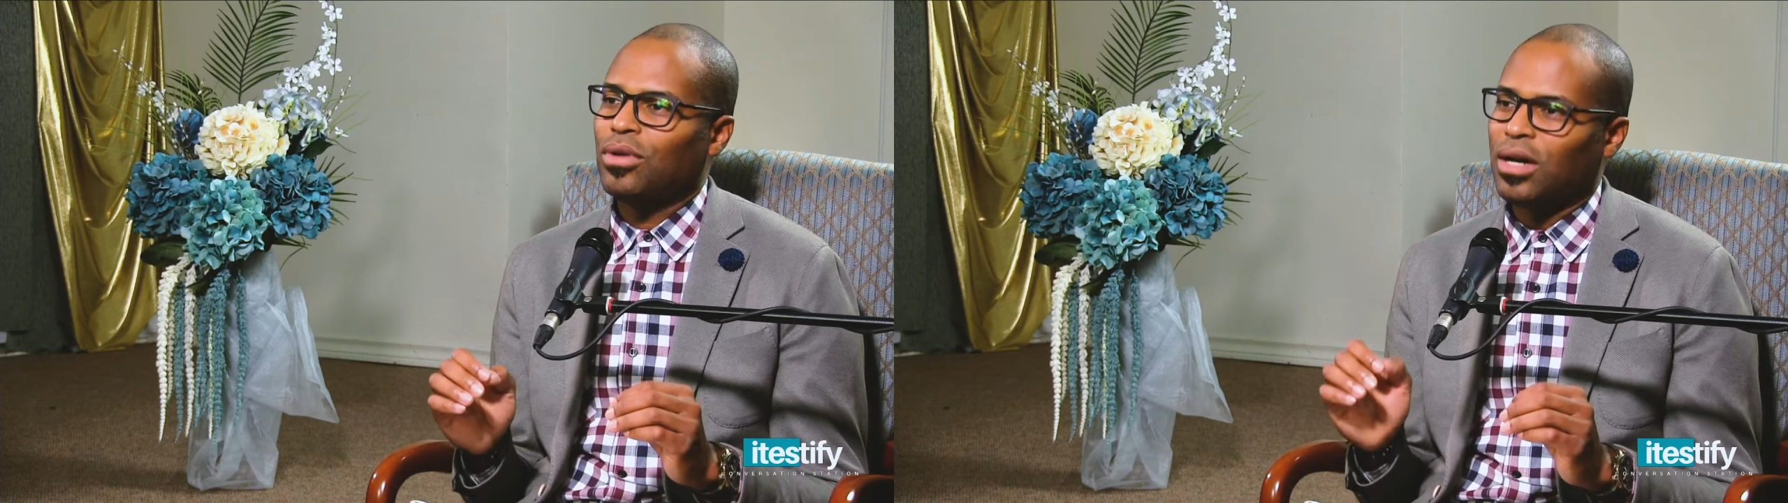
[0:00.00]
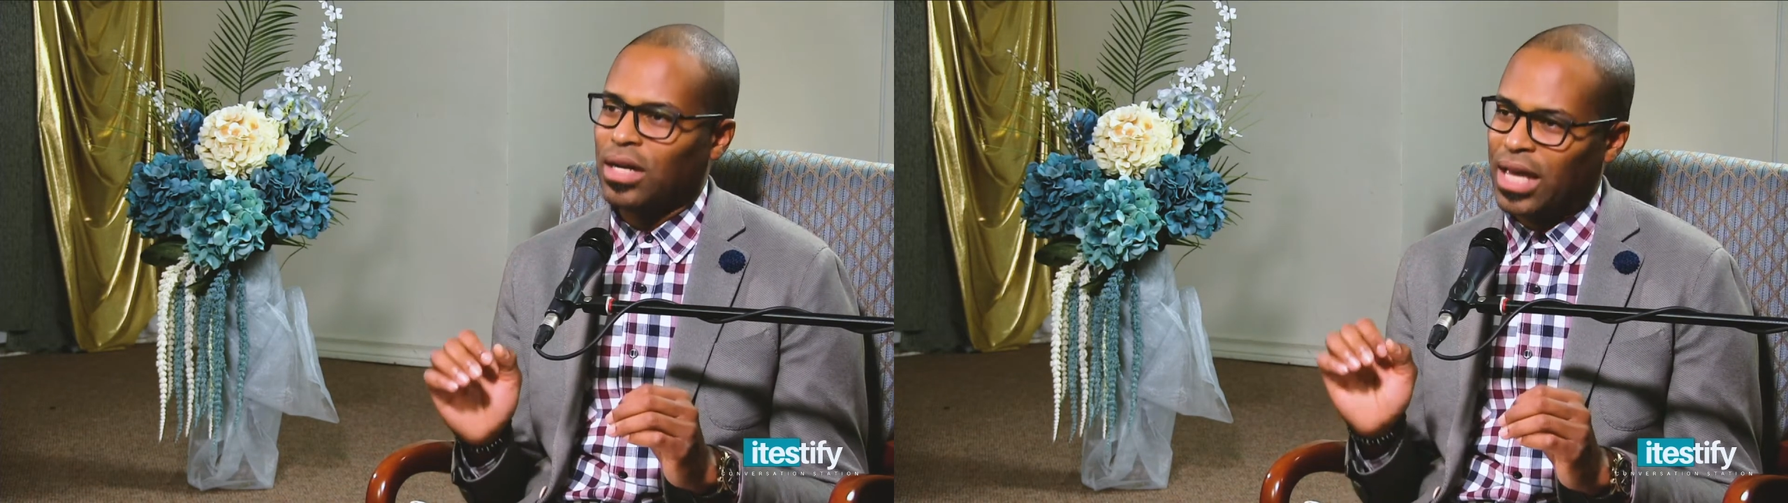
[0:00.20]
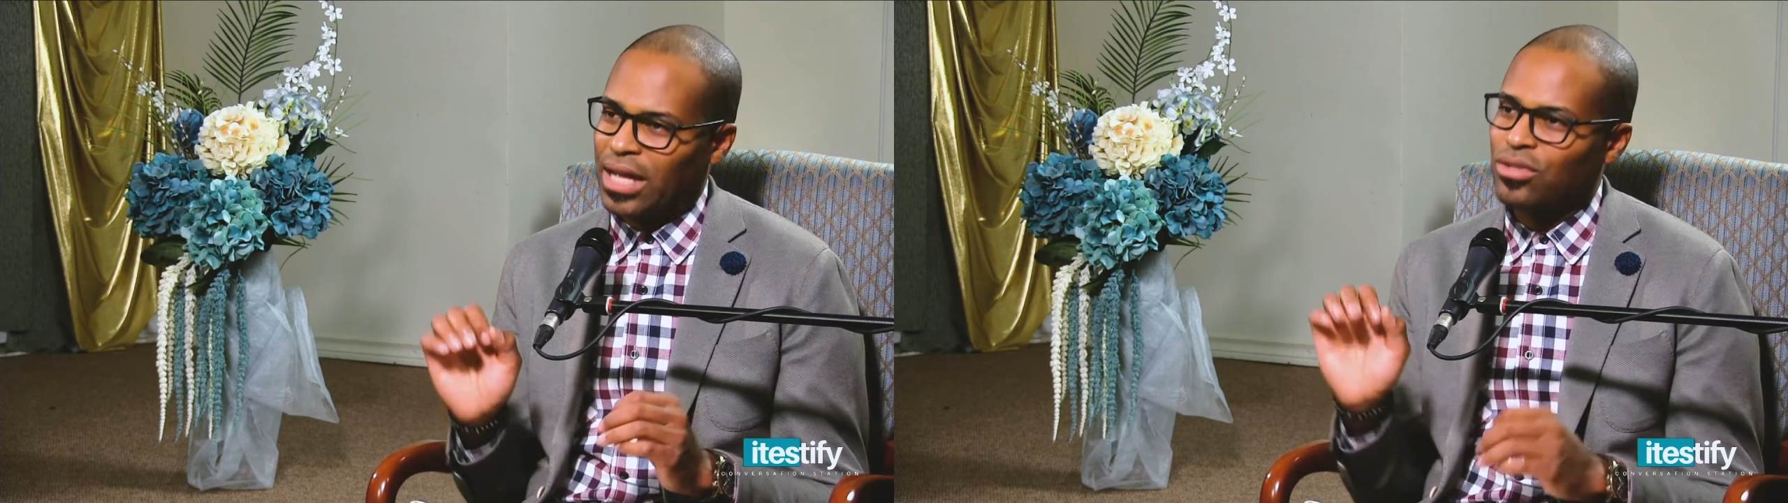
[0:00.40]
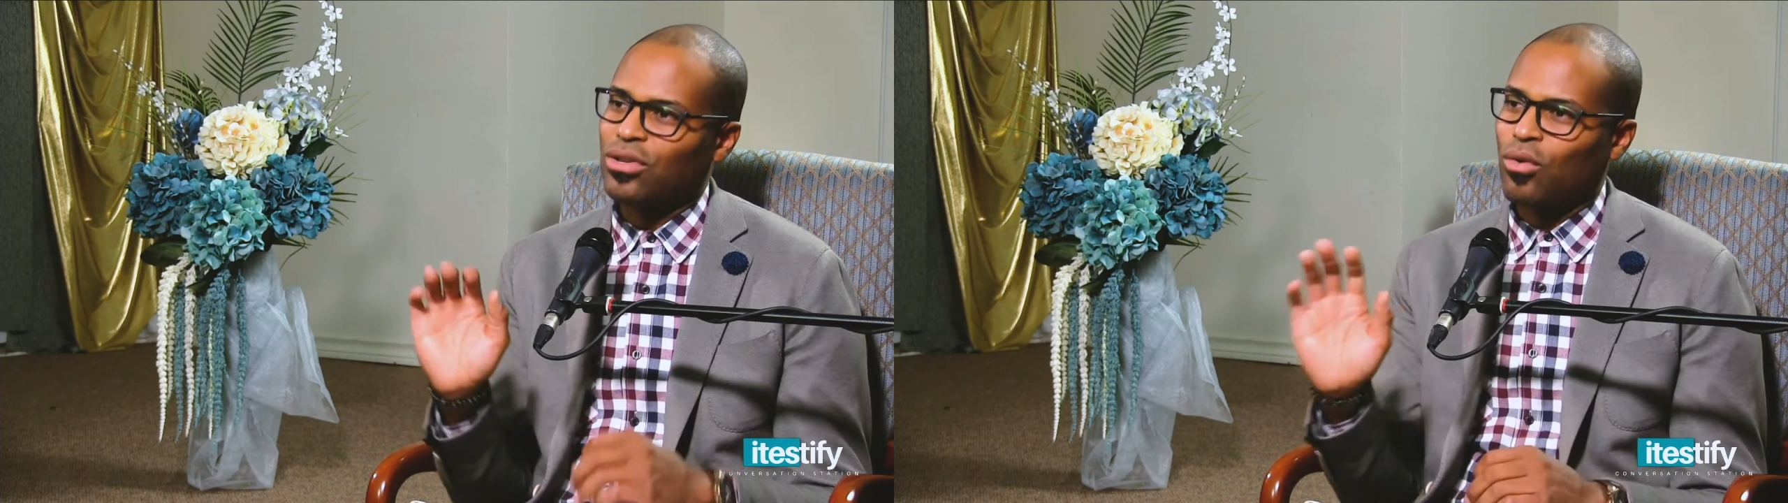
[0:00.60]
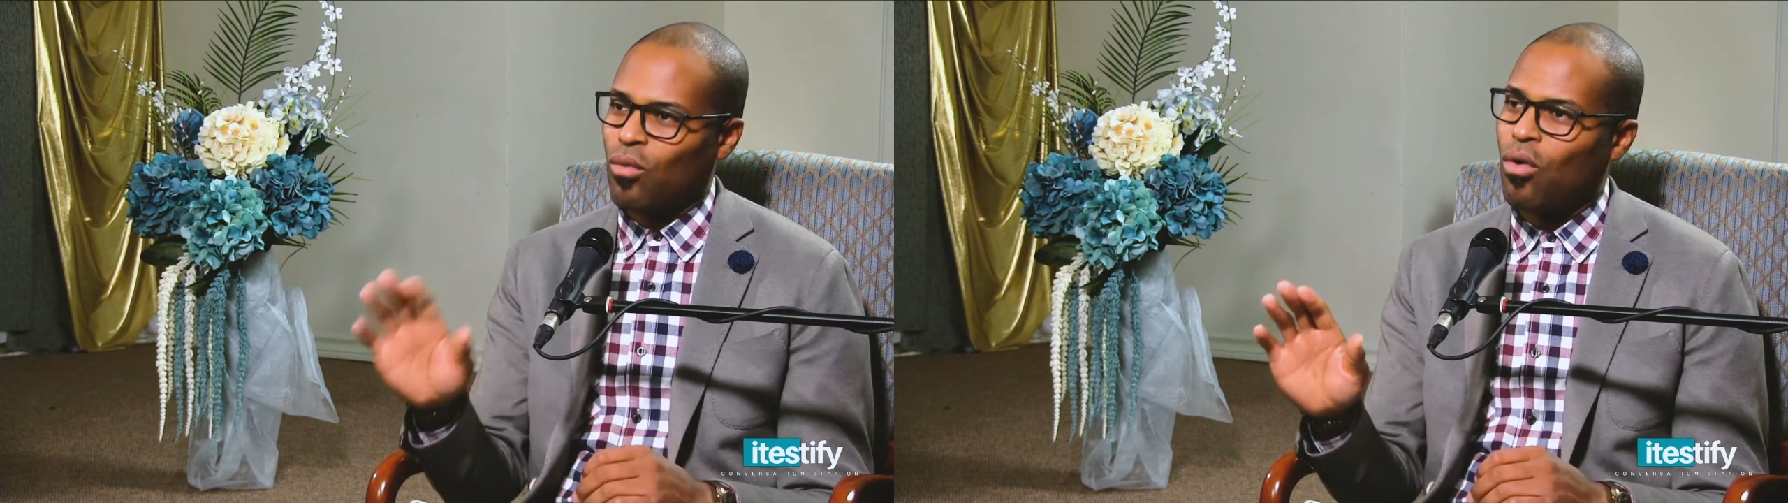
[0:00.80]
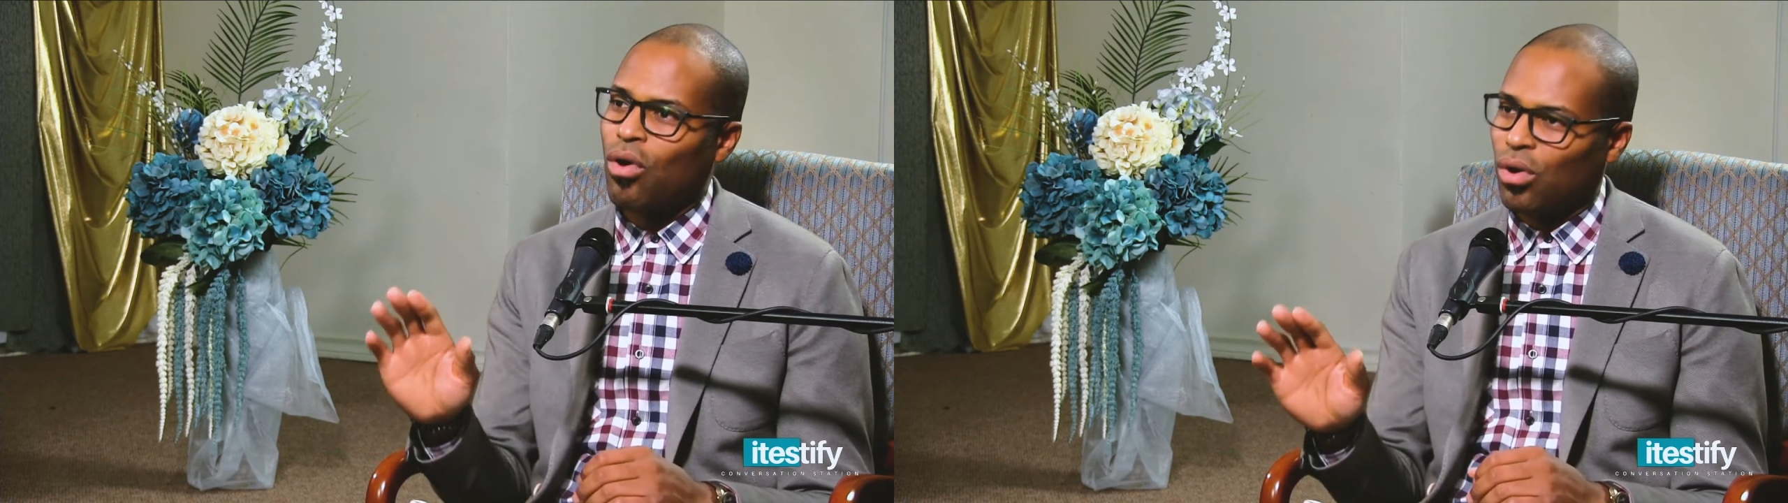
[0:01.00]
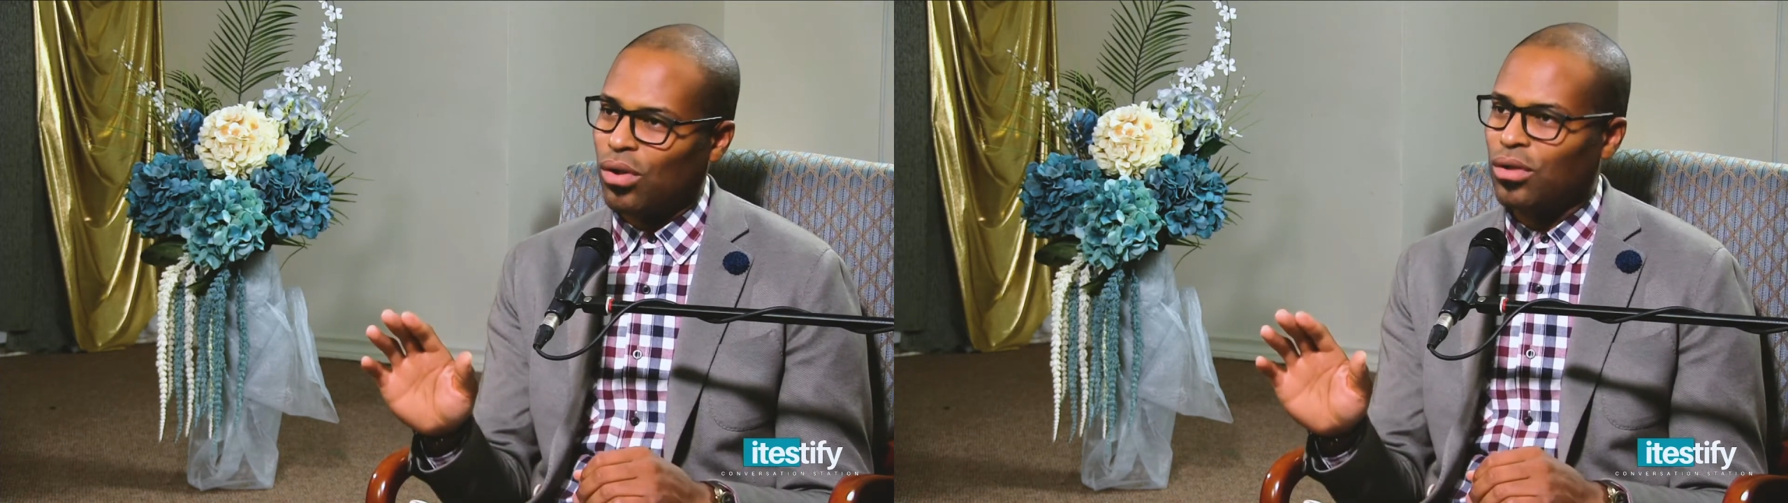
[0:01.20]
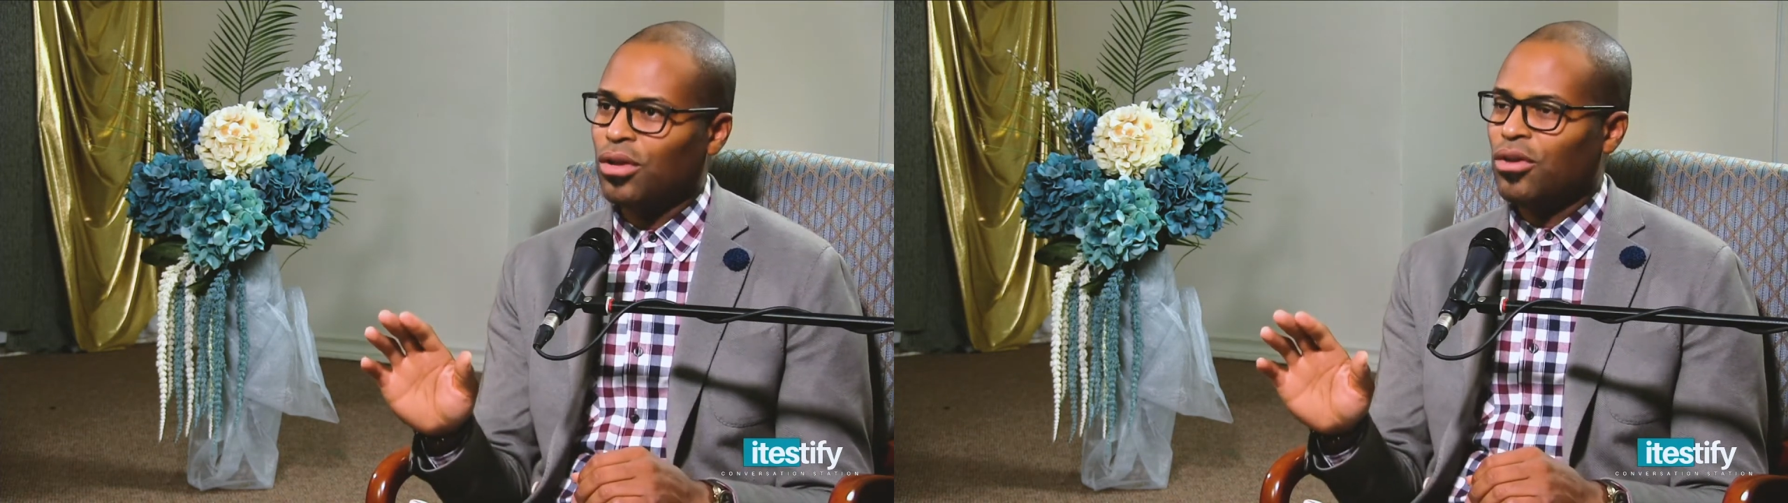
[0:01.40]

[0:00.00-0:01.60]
against a wall